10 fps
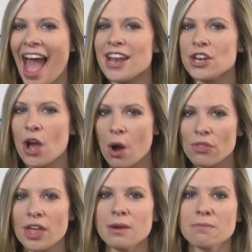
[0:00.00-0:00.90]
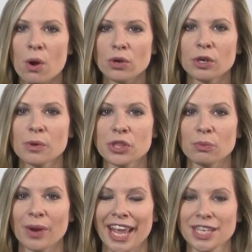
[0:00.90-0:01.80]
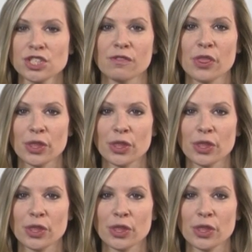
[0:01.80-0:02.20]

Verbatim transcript: and know that a motor with a range of